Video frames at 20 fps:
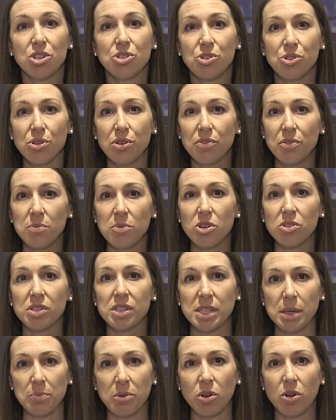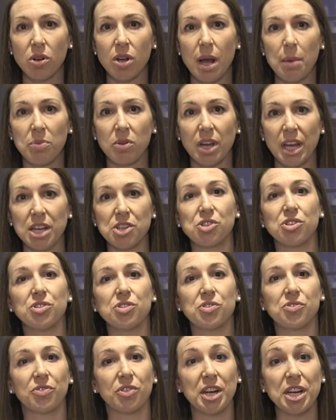Two of the most typical
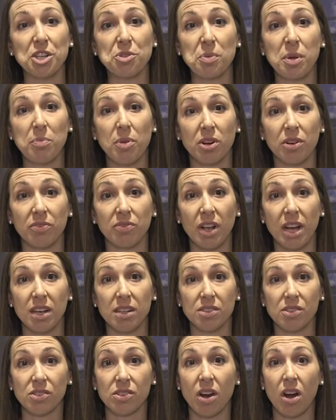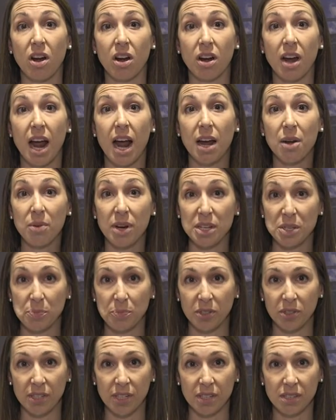applications for HP butterflies are high-rise
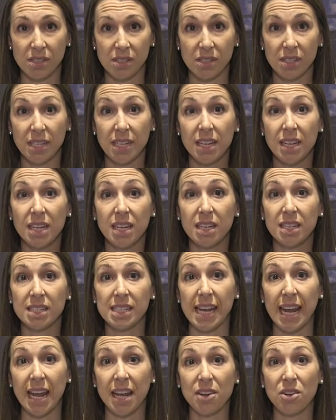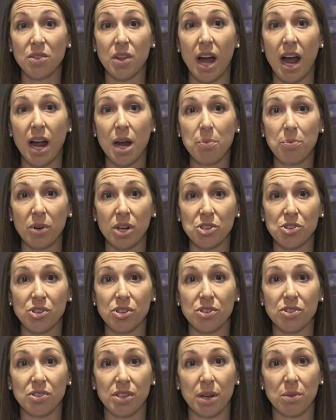buildings, to handle the high
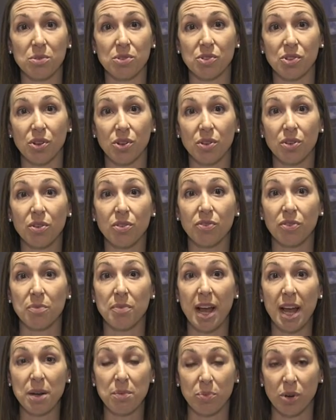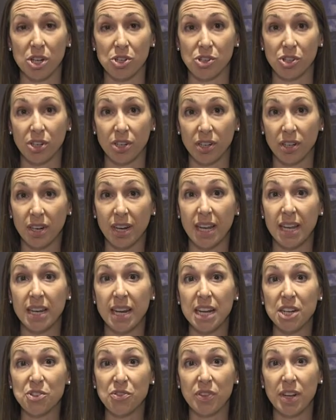pressures that result from head pressure in
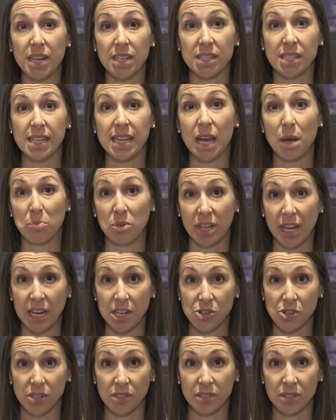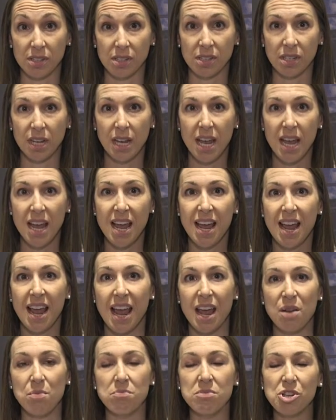HVAC applications
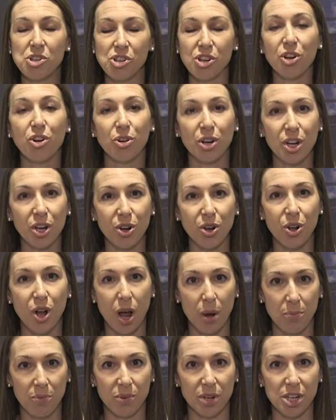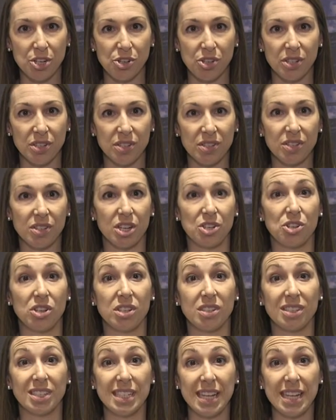and mission critical operations such as